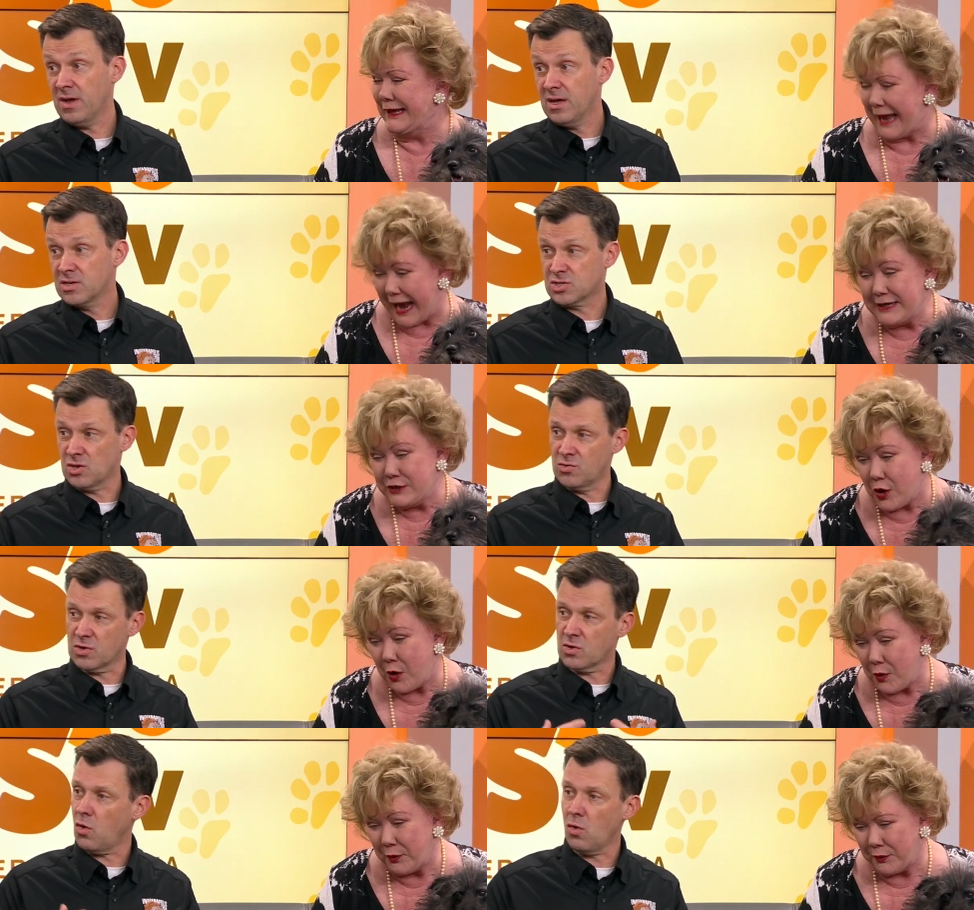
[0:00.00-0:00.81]
Speaker 1: Right. So
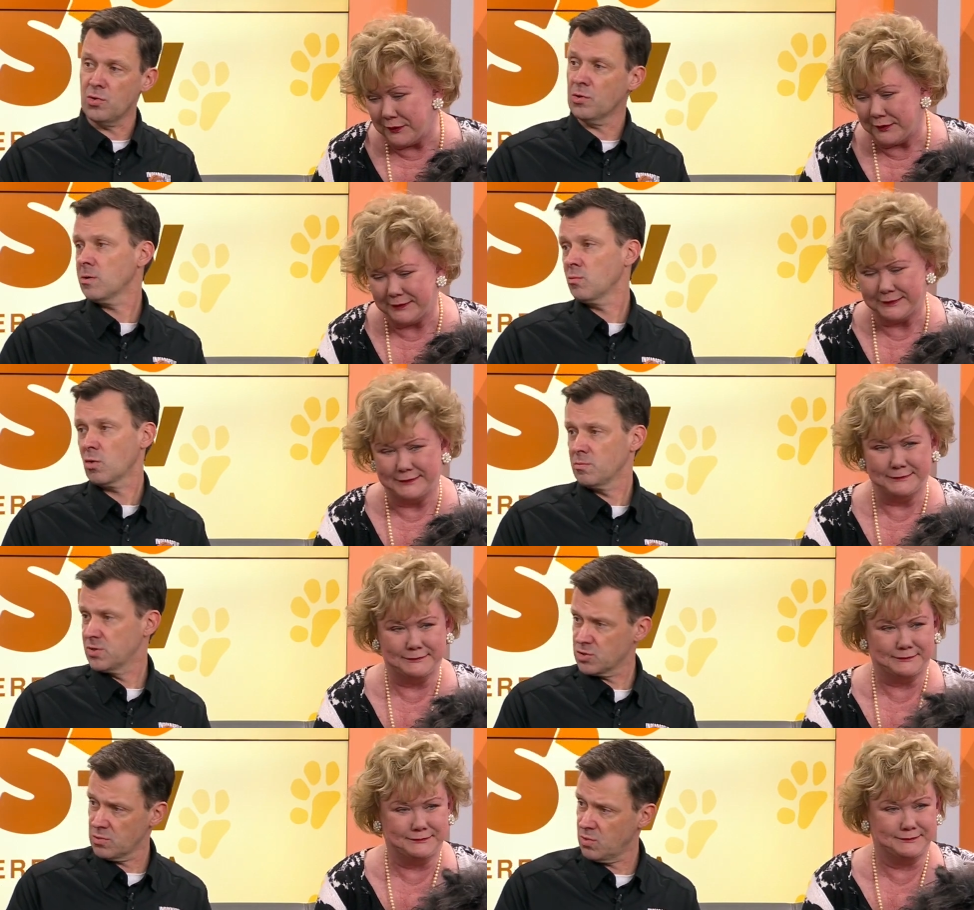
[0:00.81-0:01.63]
the colder and more
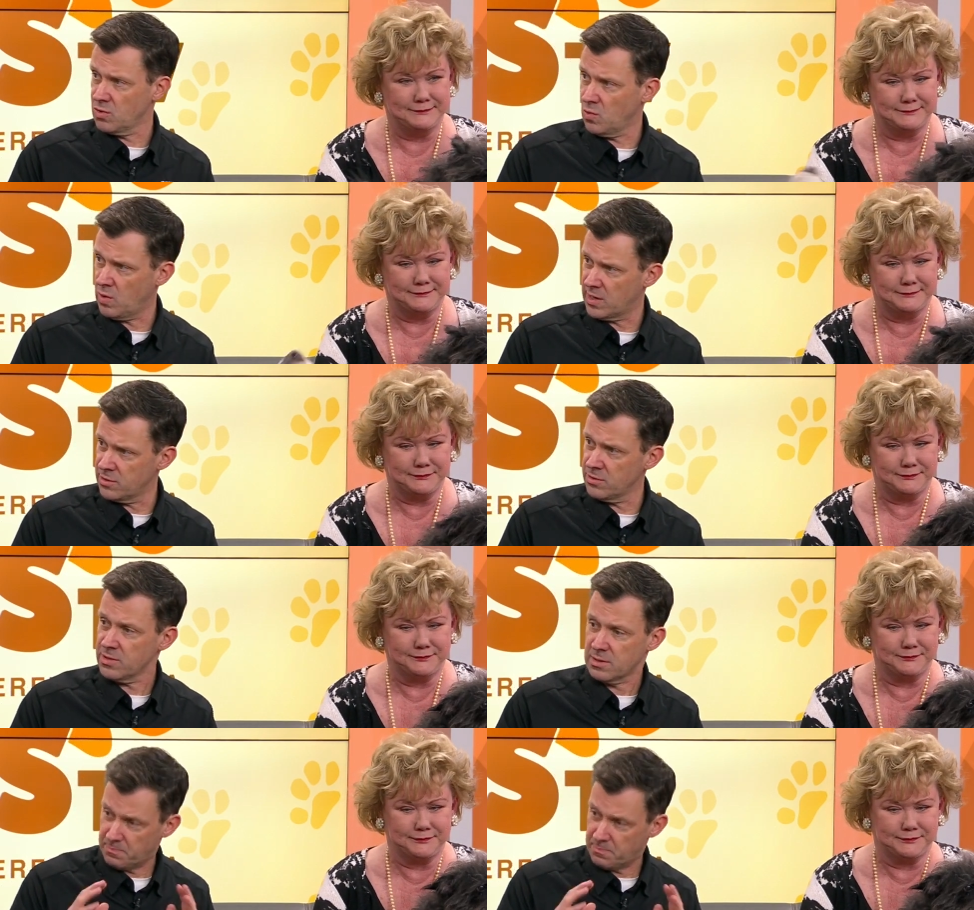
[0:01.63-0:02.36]
miserable the weather, the